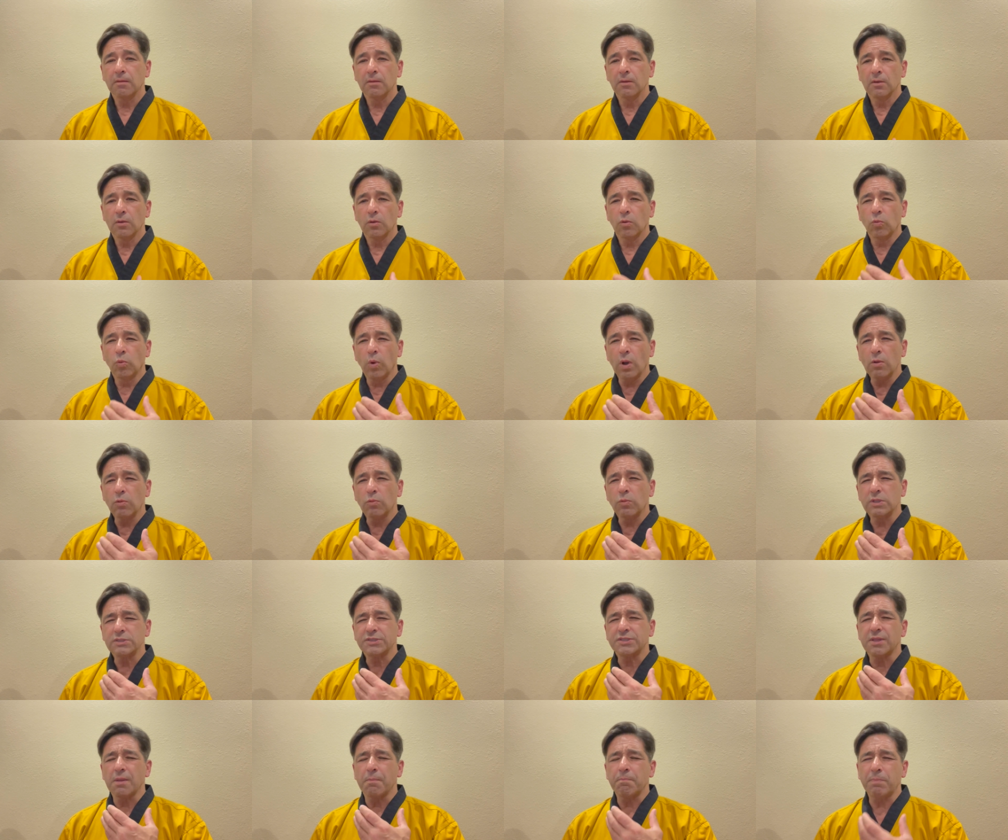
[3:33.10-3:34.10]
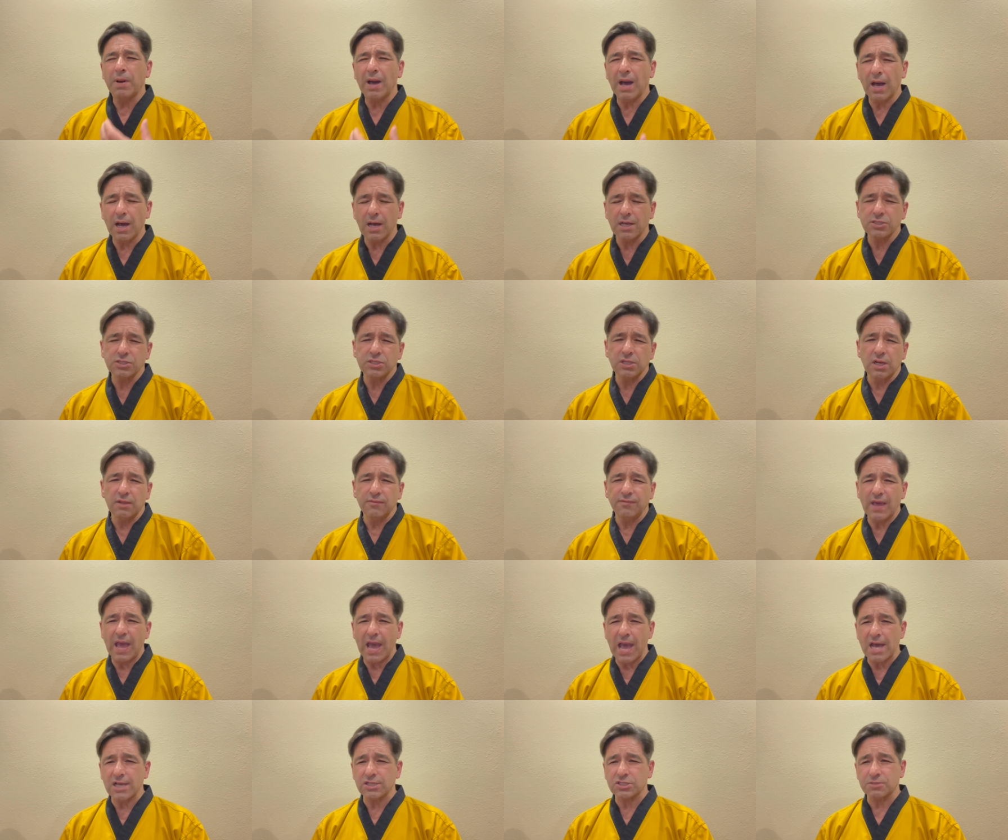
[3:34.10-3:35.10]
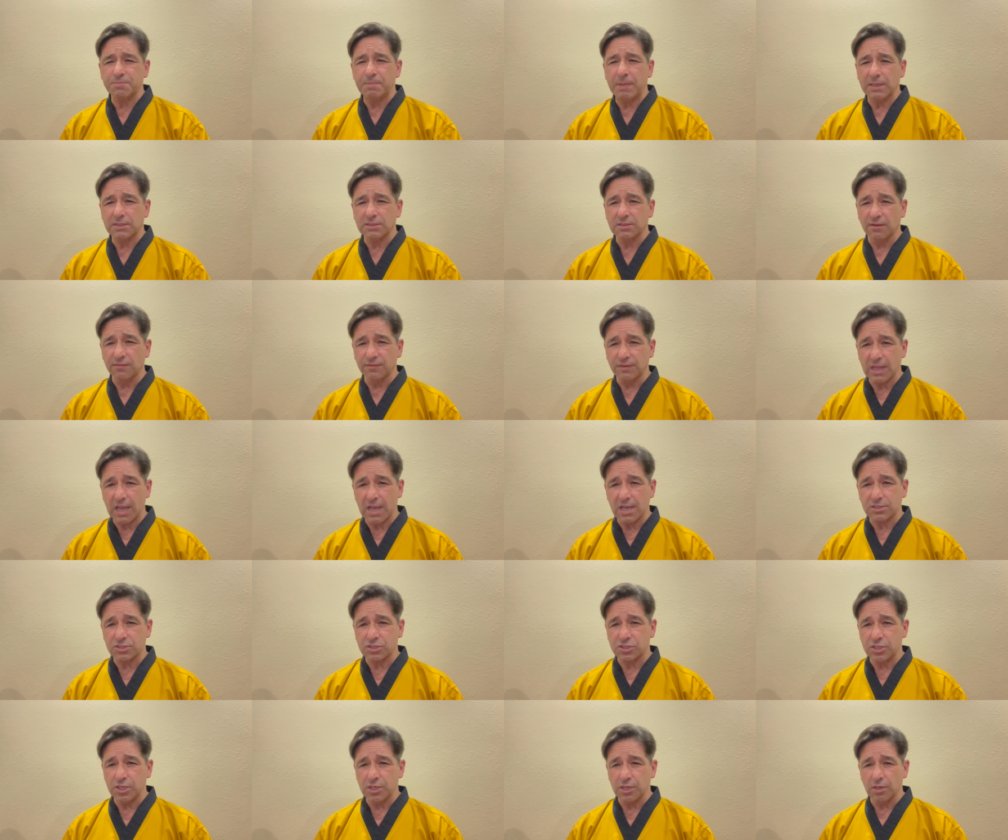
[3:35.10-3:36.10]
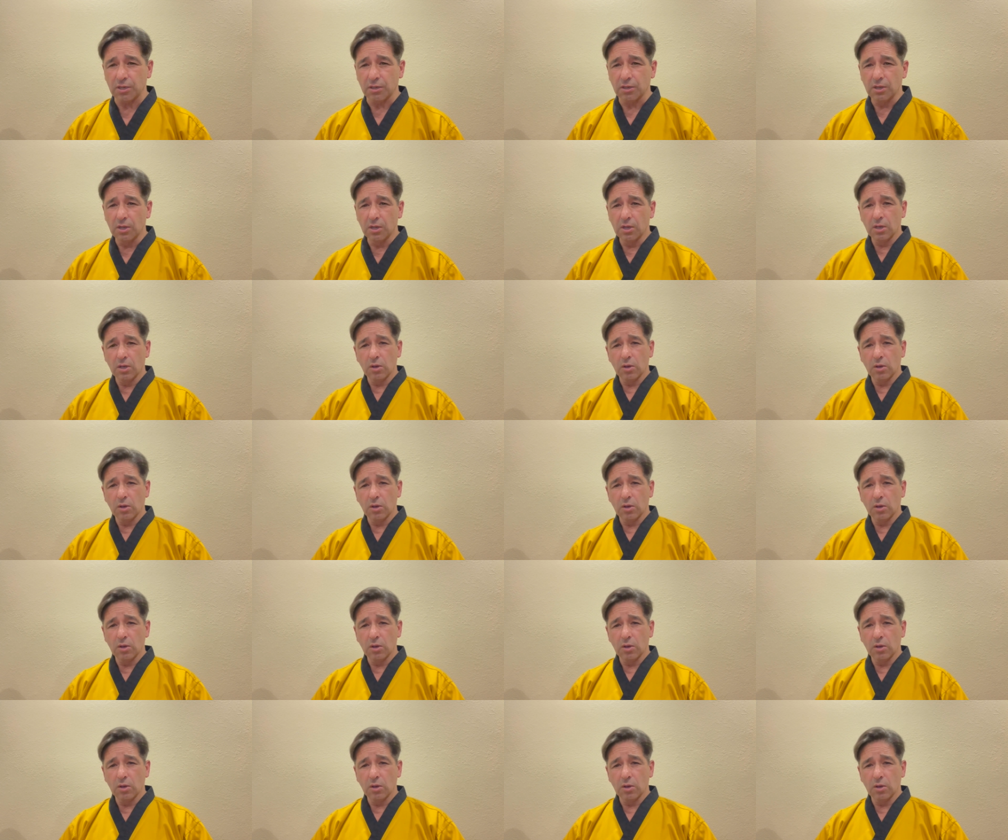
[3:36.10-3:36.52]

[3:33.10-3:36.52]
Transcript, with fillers: what was the positive aspect of last year?